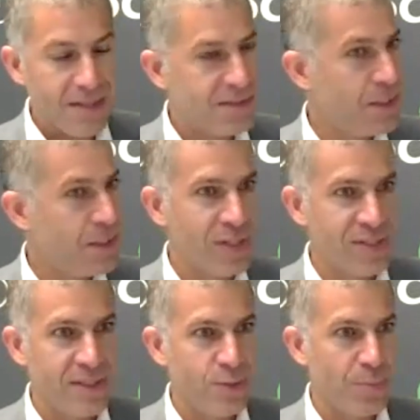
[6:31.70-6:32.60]
see what
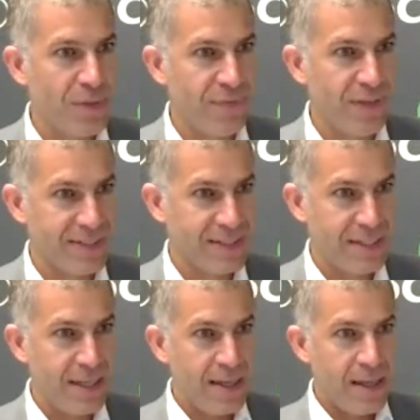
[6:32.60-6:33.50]
needs to be fixed.
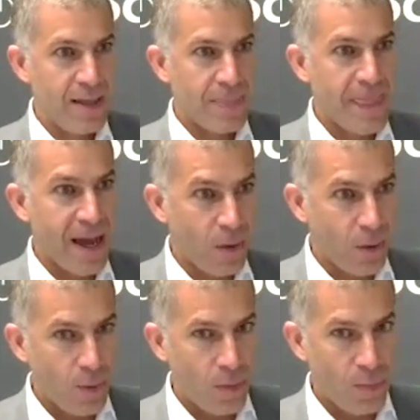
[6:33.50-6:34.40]

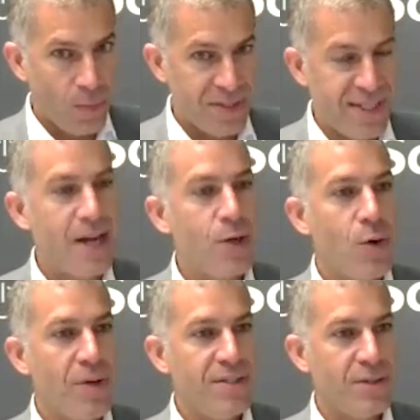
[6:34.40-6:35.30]
Now, with the
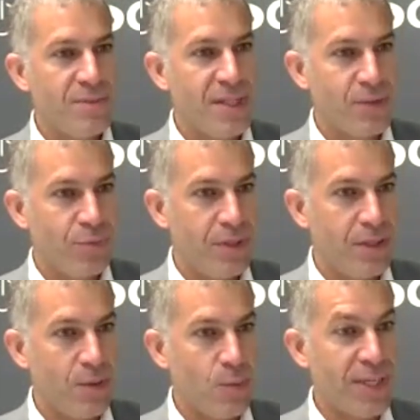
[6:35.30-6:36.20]
algorithm that
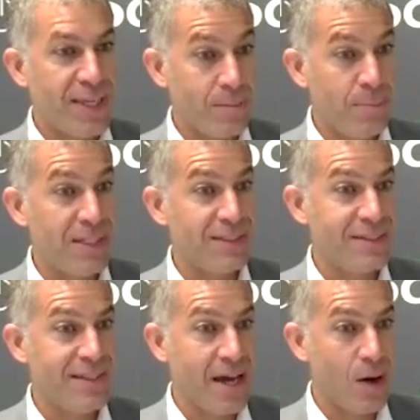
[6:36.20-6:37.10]
we can build
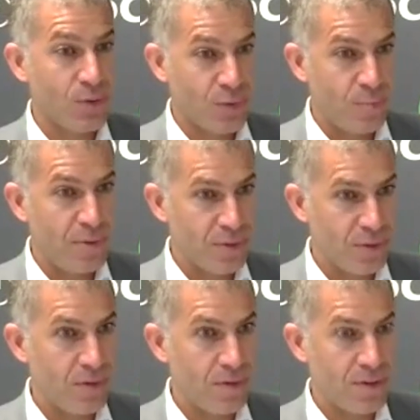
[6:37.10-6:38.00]
now,
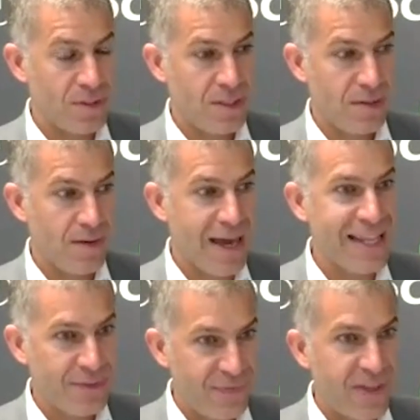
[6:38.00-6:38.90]
the
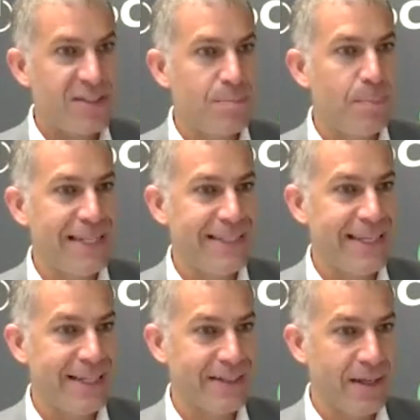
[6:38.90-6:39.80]
advanced
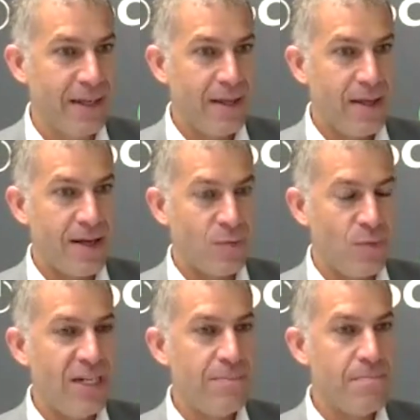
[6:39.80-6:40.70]
pattern, and
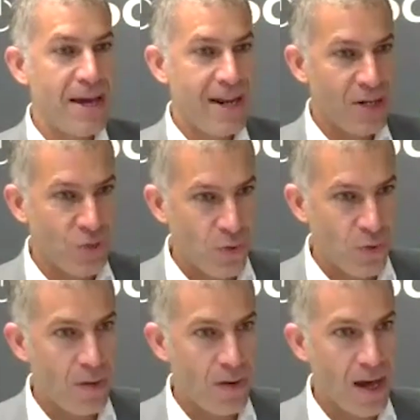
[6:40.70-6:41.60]
really manage
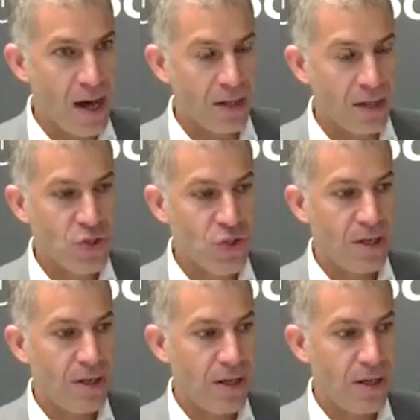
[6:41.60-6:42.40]
a large